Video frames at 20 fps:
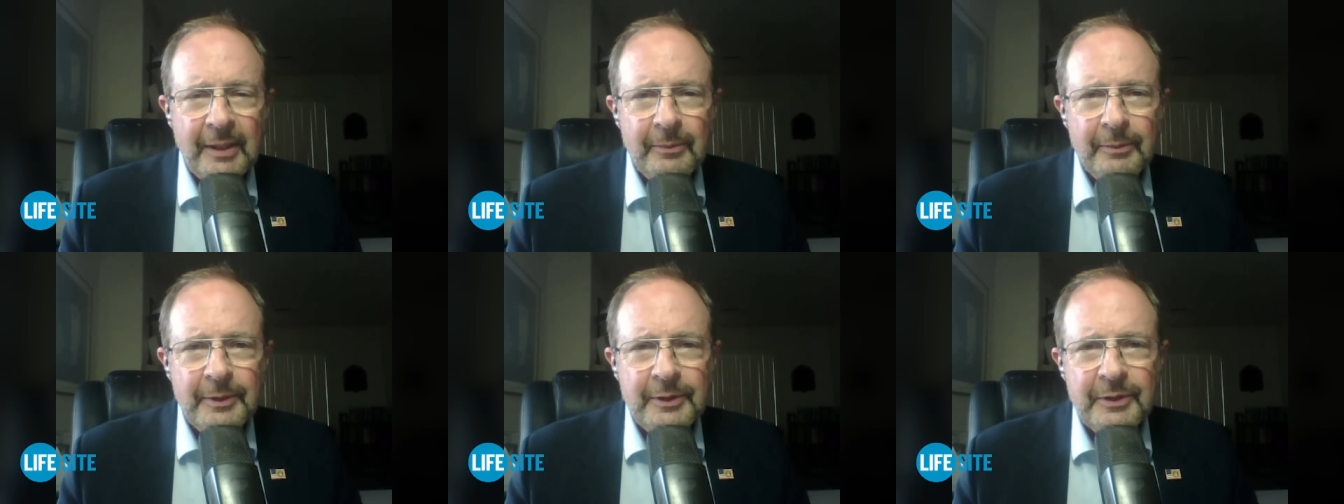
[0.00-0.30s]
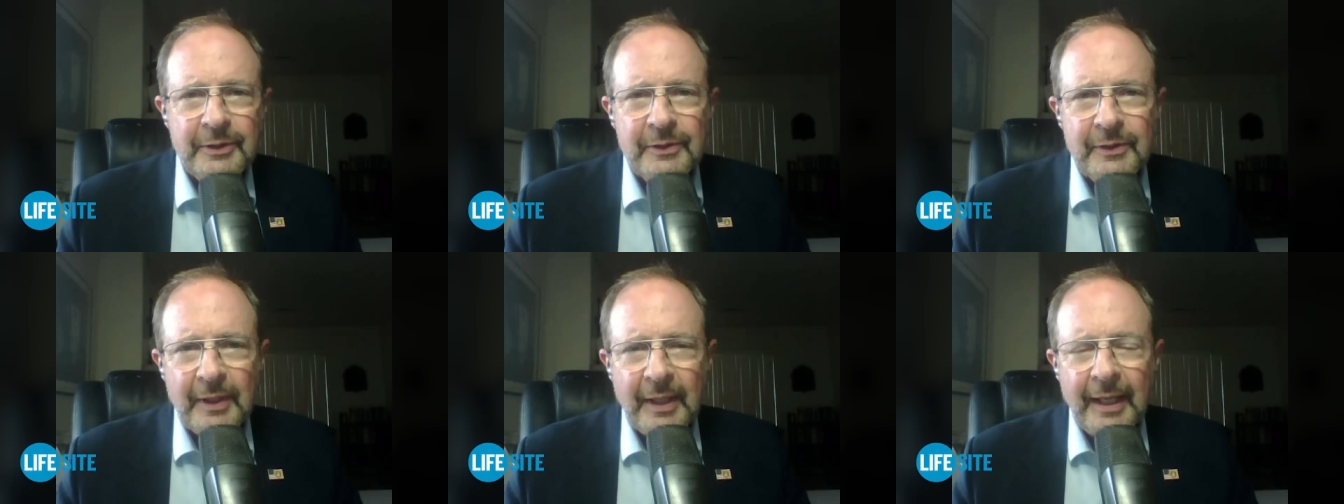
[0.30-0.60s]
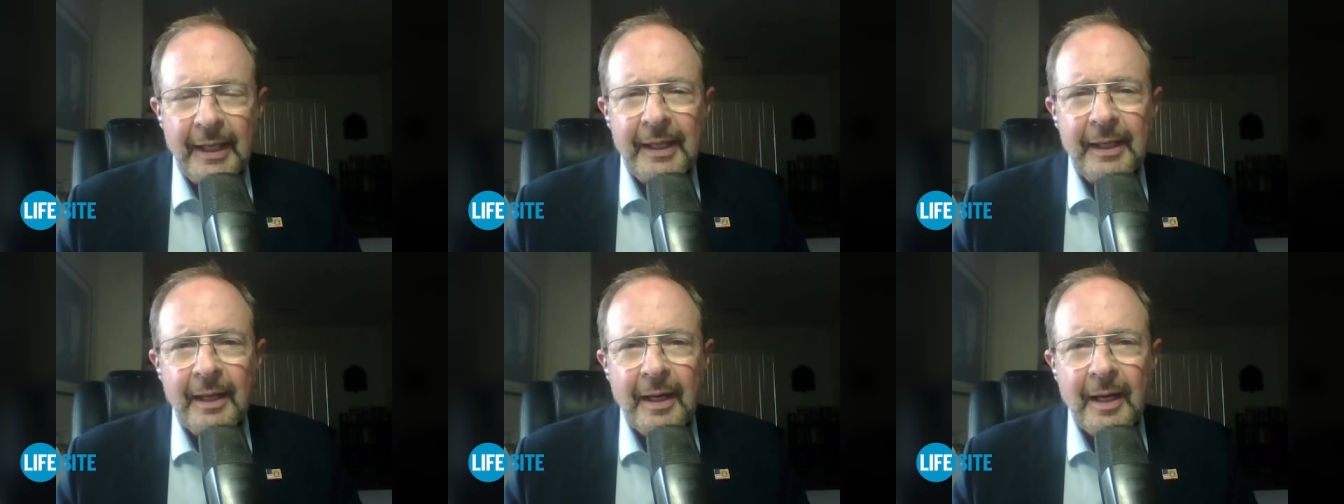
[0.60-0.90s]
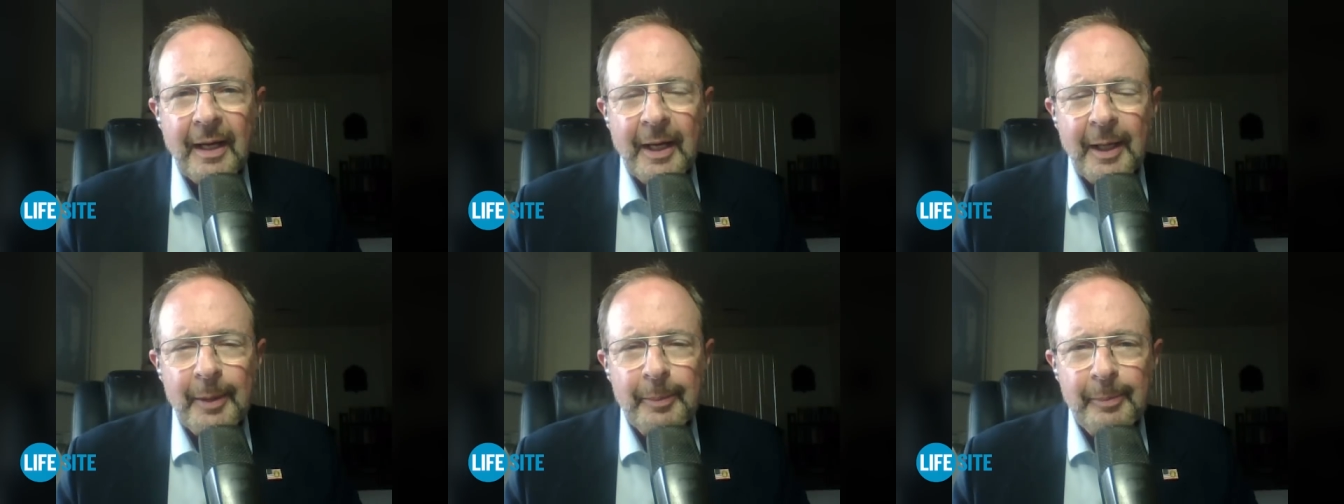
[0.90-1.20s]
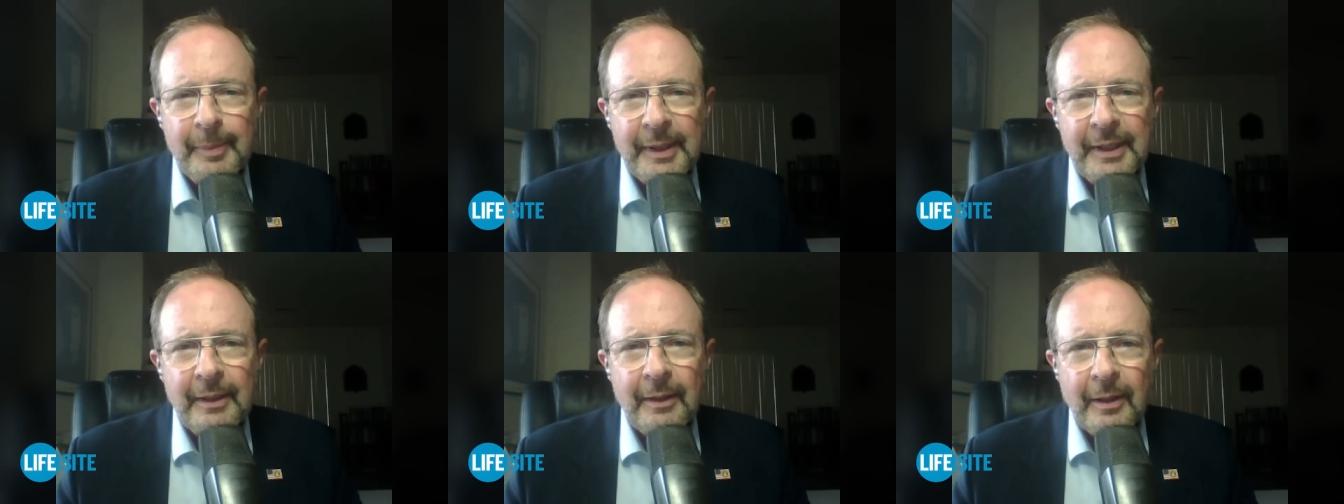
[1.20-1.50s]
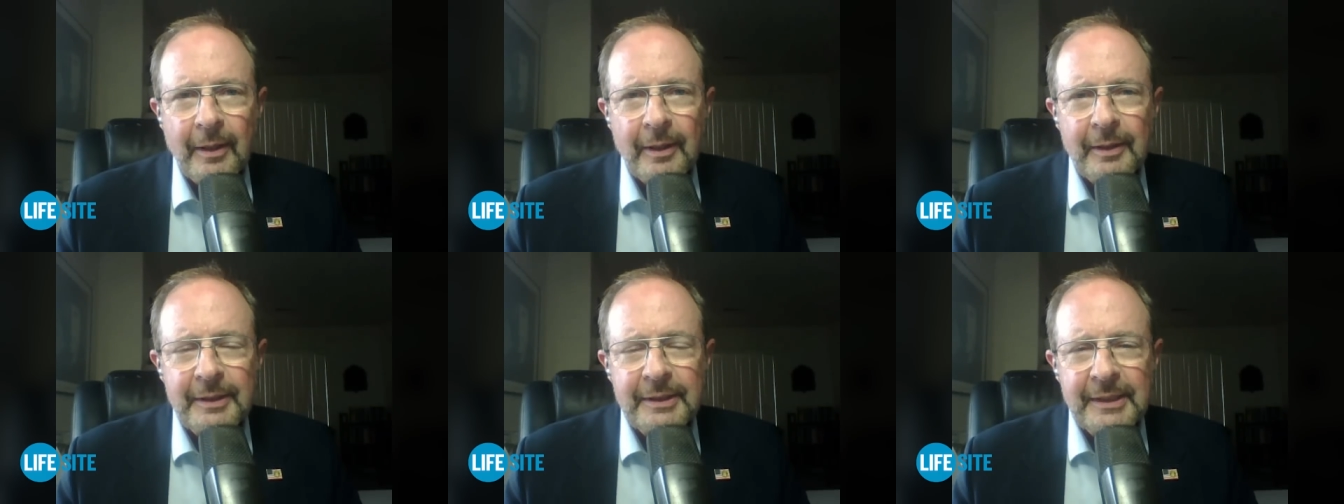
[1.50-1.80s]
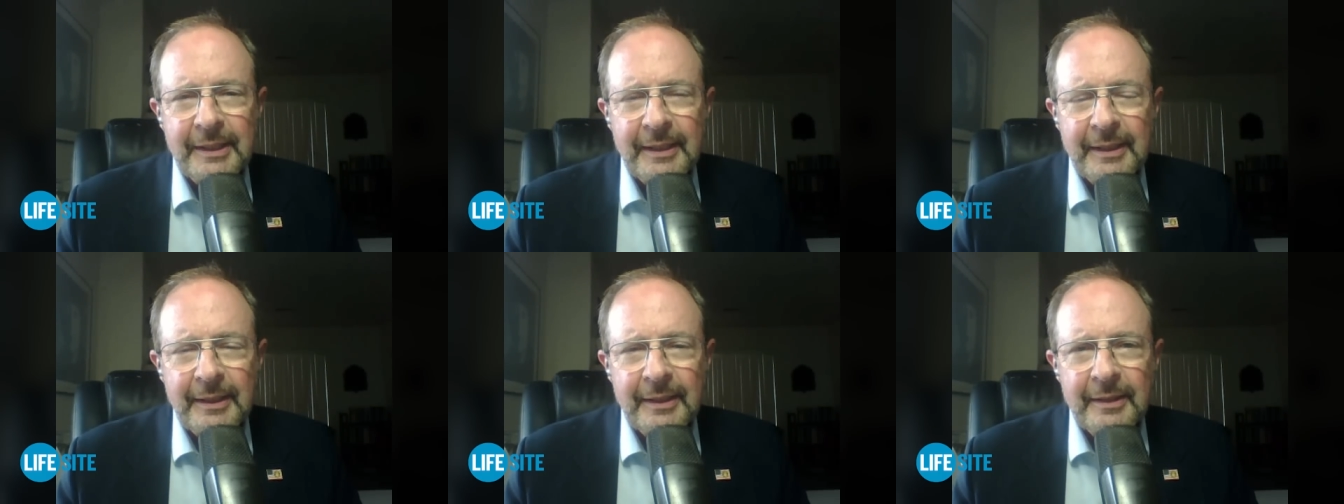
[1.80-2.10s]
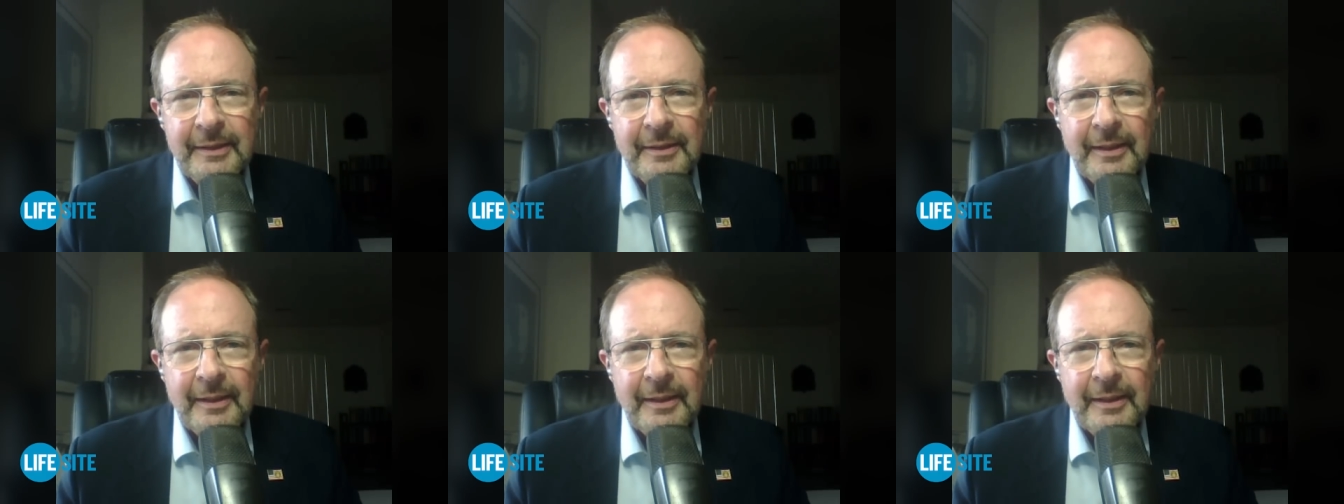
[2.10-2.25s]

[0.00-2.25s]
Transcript: which is aibrt.org.